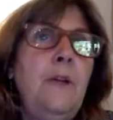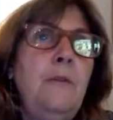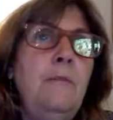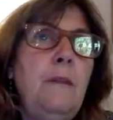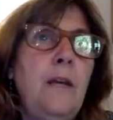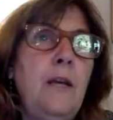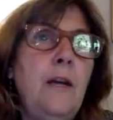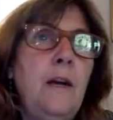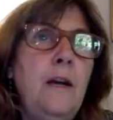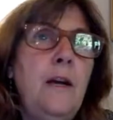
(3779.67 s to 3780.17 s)
and
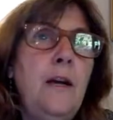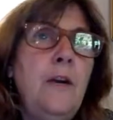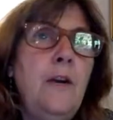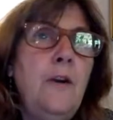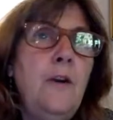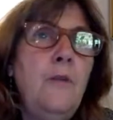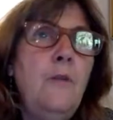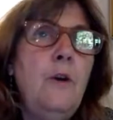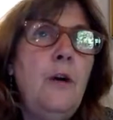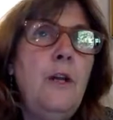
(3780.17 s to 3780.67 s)
my
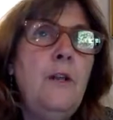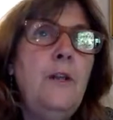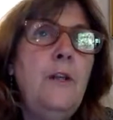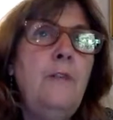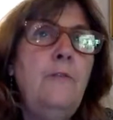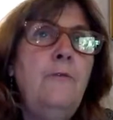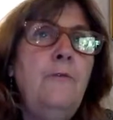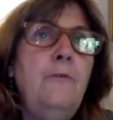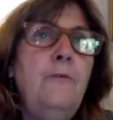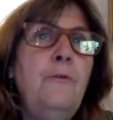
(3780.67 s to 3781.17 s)
higher
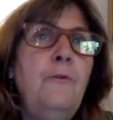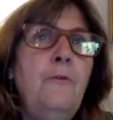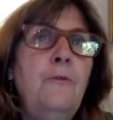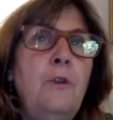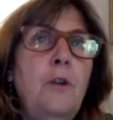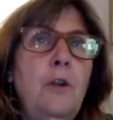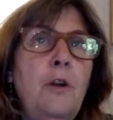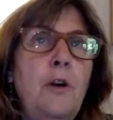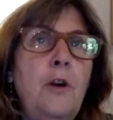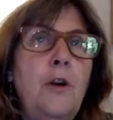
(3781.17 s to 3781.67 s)
quality food
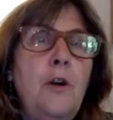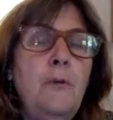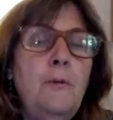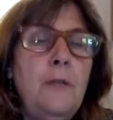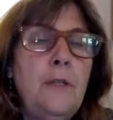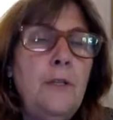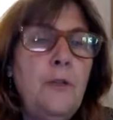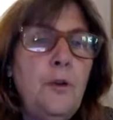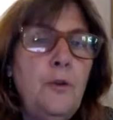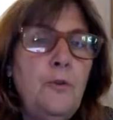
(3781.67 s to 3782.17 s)
will
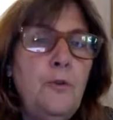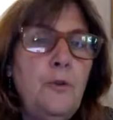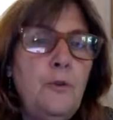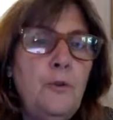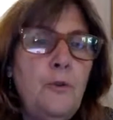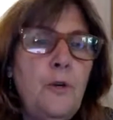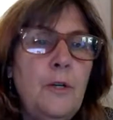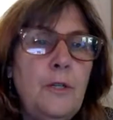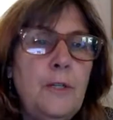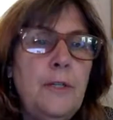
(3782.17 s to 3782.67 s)
always go
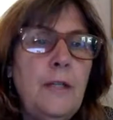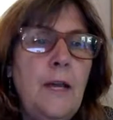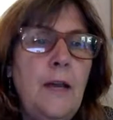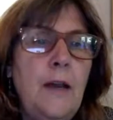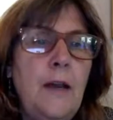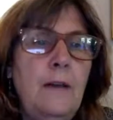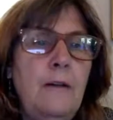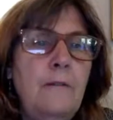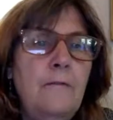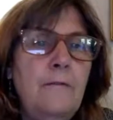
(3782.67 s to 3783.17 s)
towards that